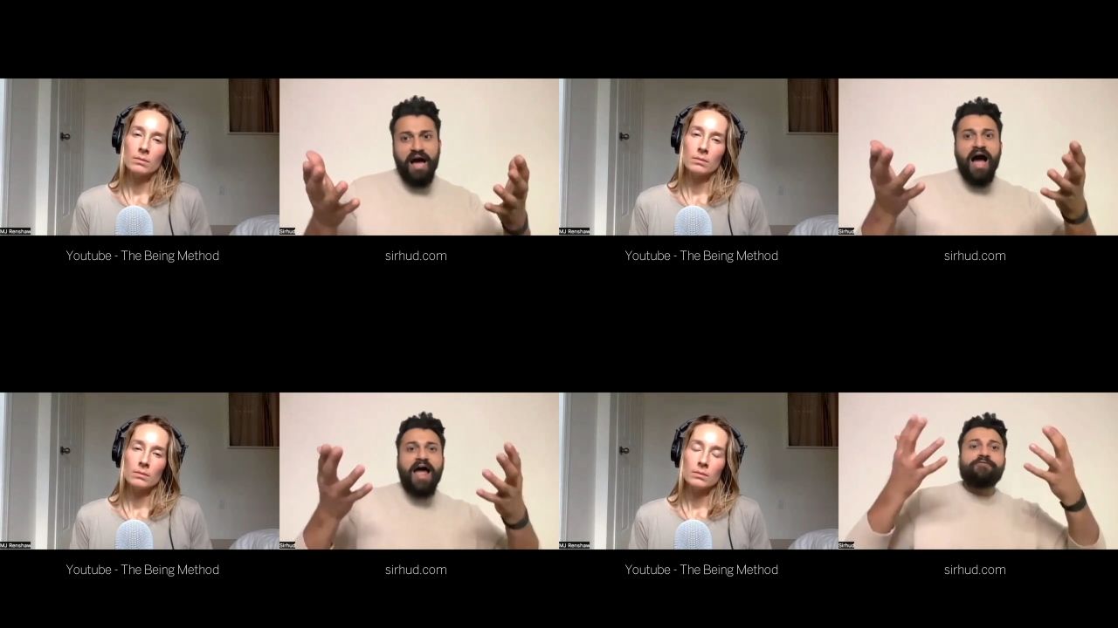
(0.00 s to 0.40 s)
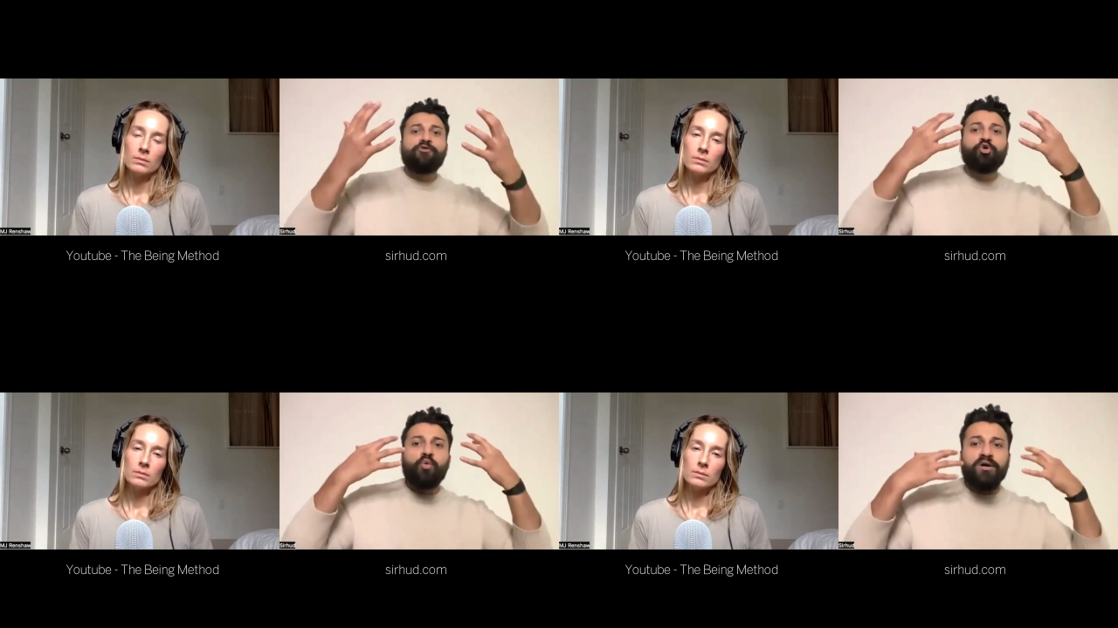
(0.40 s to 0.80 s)
Speaker 1: I
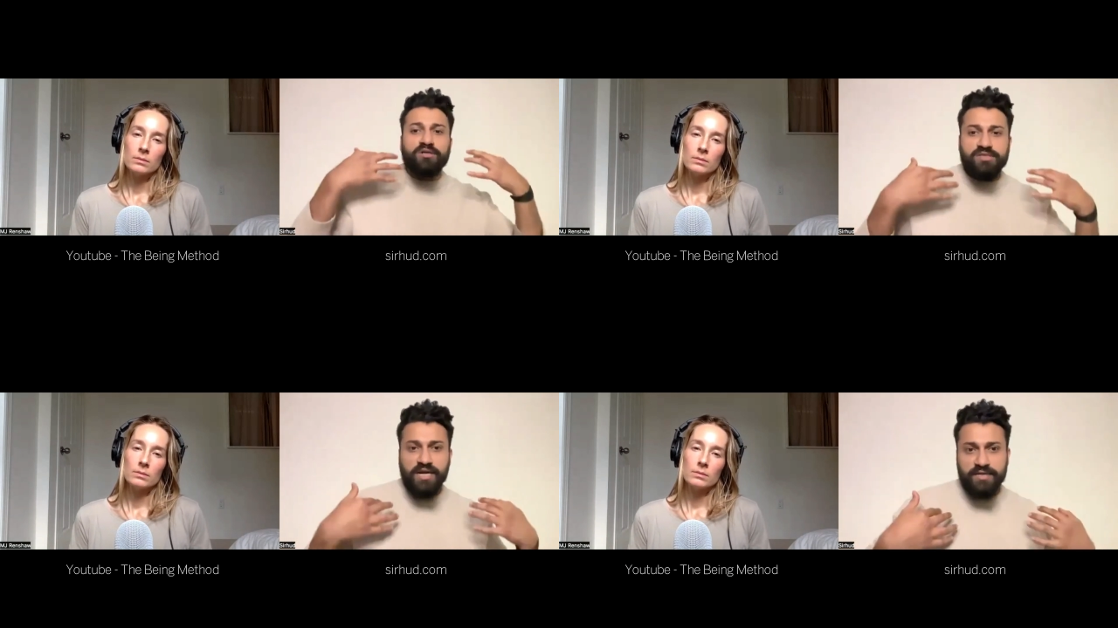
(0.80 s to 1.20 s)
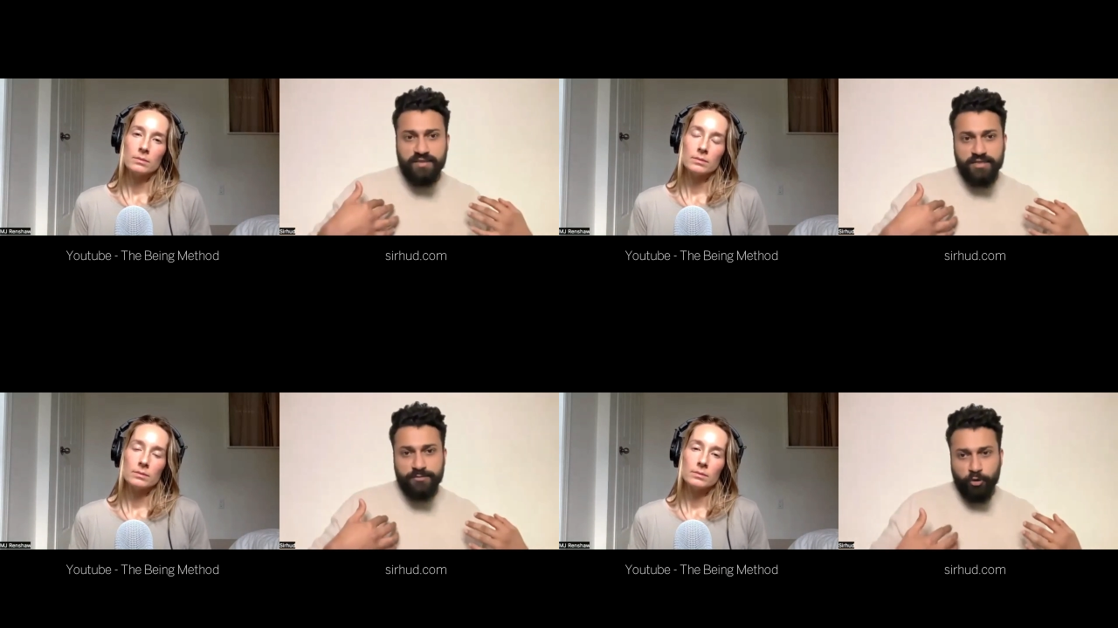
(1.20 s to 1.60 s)
want to understand
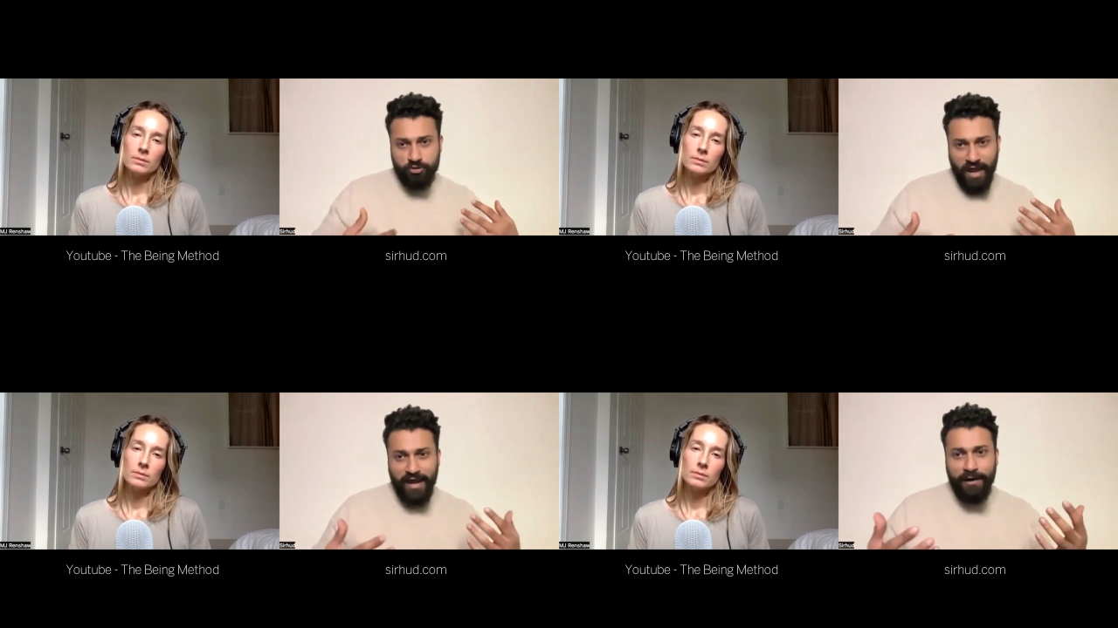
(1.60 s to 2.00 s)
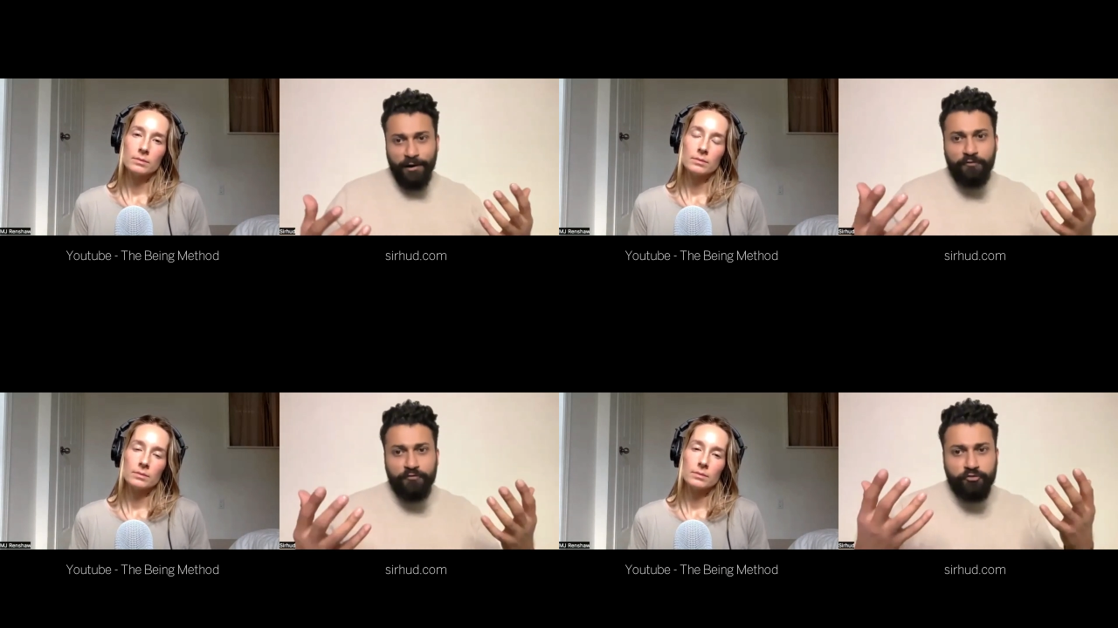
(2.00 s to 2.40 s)
things because I
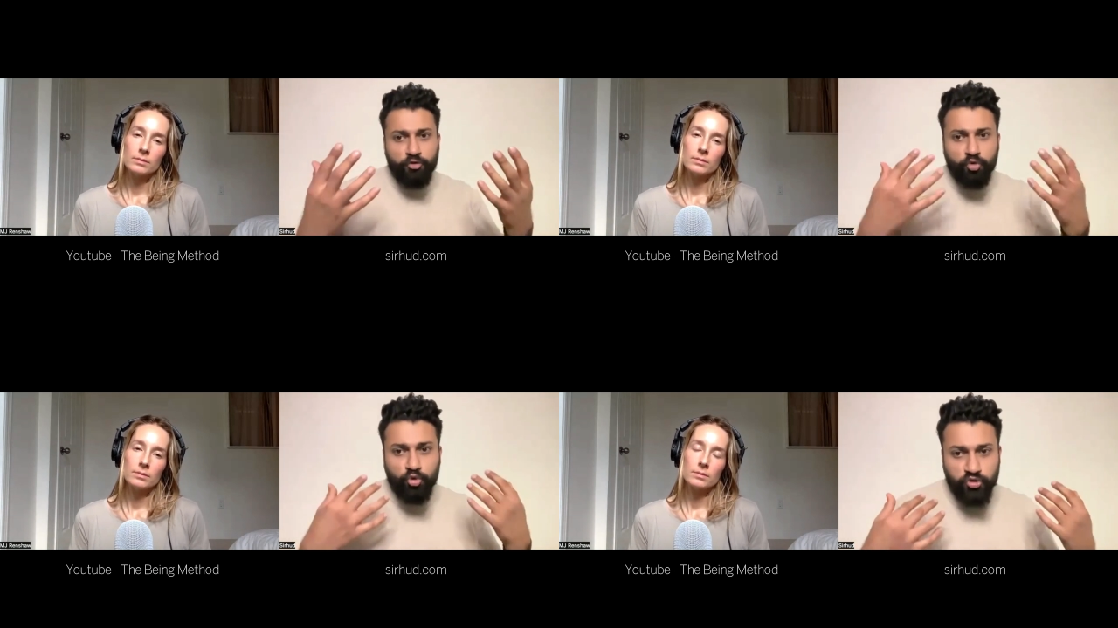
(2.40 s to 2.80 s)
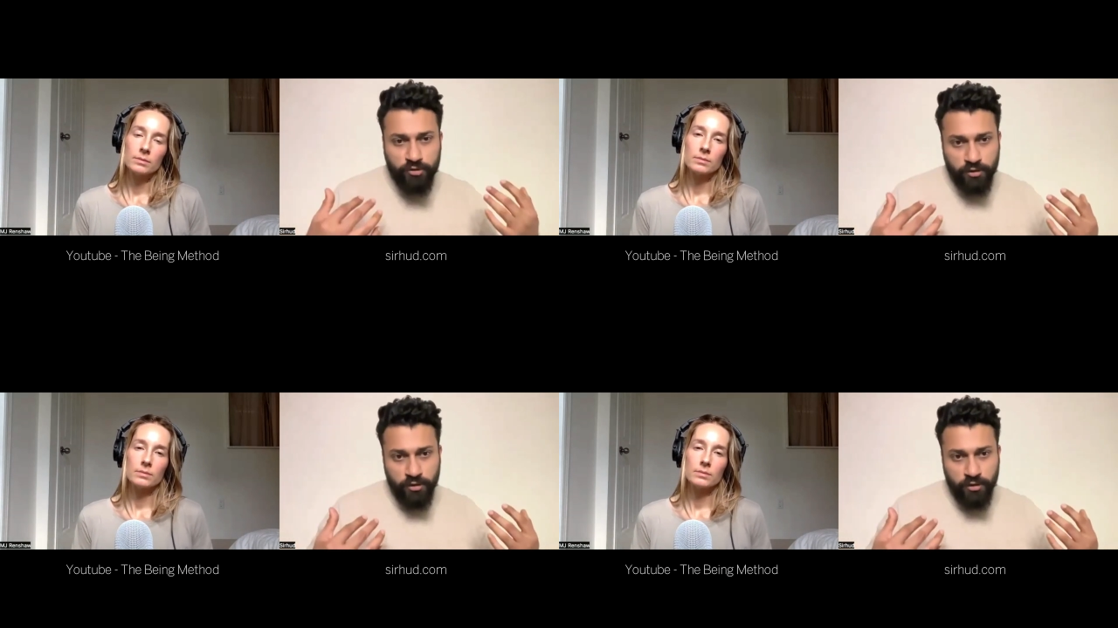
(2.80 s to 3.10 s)
love truth